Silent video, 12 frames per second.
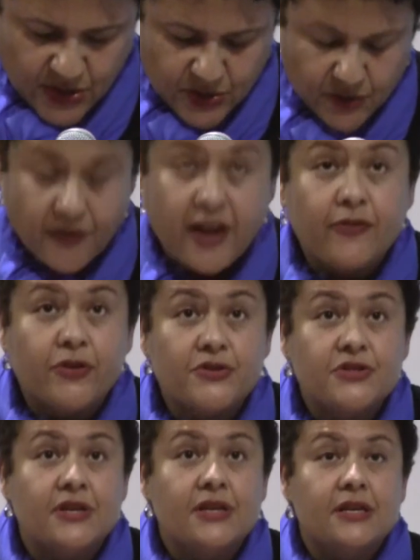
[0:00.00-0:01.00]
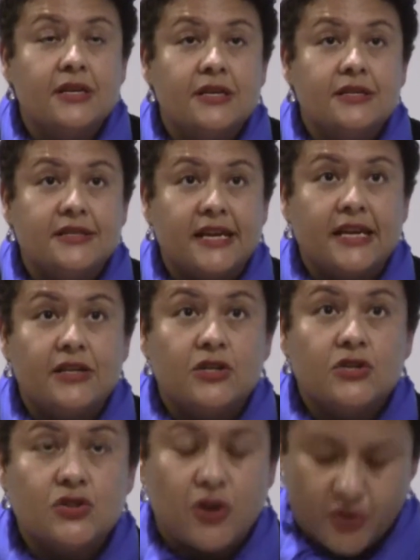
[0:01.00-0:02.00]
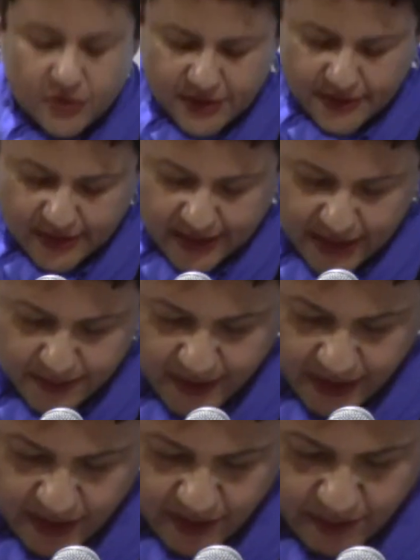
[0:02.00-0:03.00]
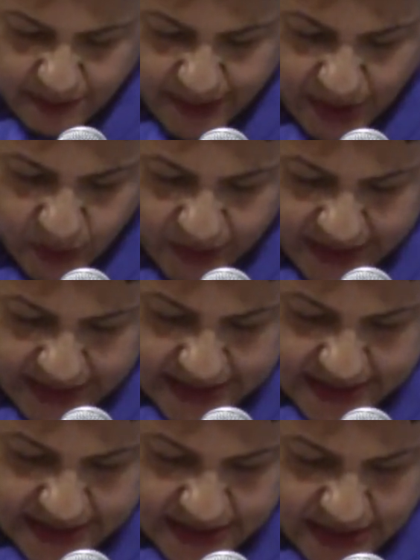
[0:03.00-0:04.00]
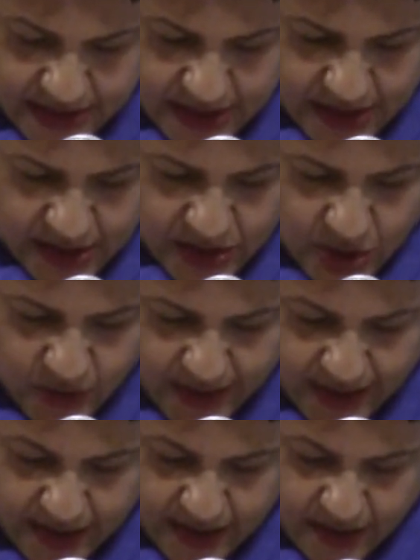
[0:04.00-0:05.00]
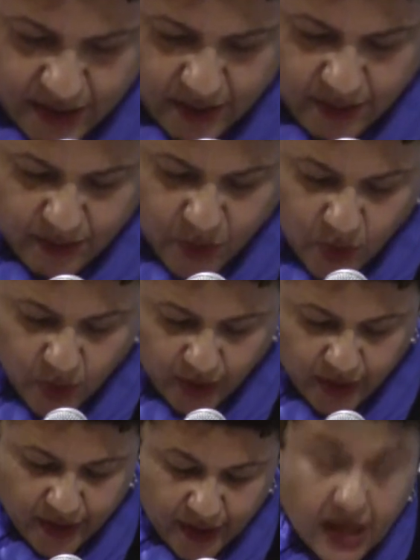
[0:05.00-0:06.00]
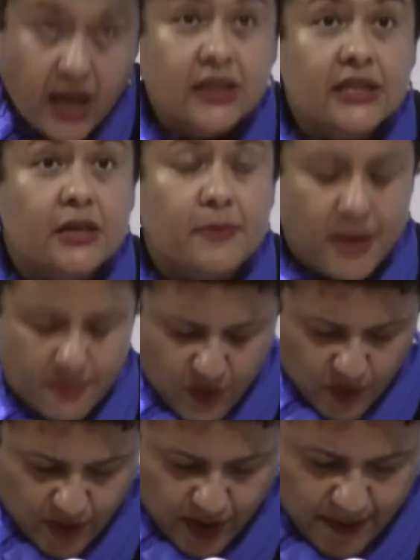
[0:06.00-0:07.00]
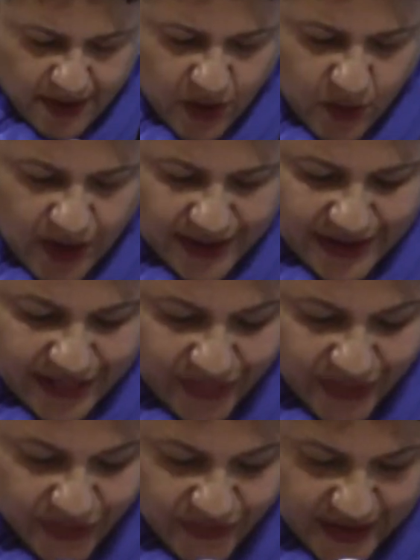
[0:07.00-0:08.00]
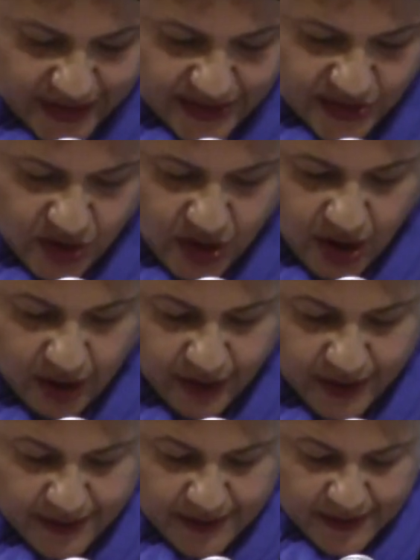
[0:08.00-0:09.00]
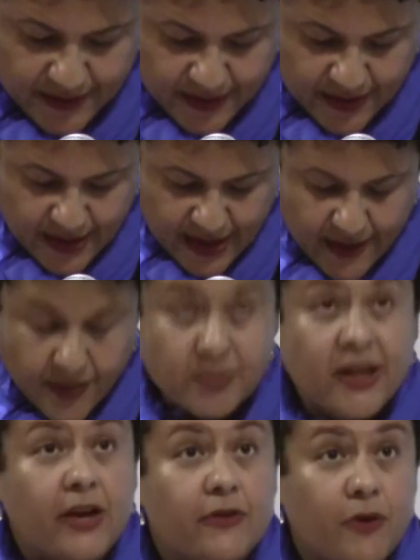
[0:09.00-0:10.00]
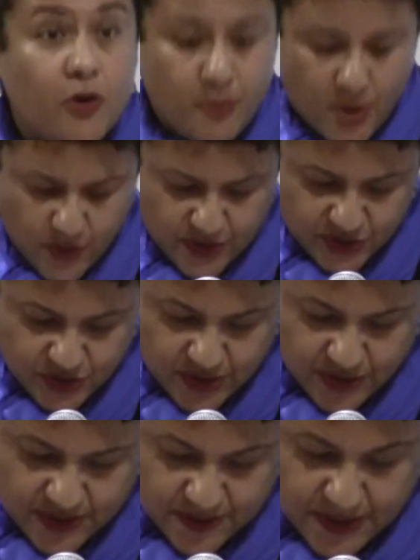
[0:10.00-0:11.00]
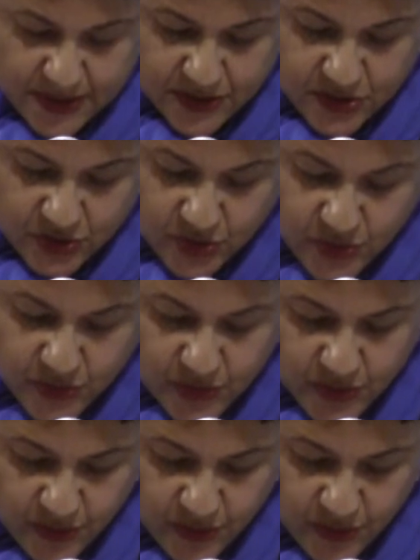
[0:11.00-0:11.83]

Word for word: Survivors stand startled in the light, but bear witness, knowing more, a little bit more, about what the things are. And the black folk poets treat, speak the truth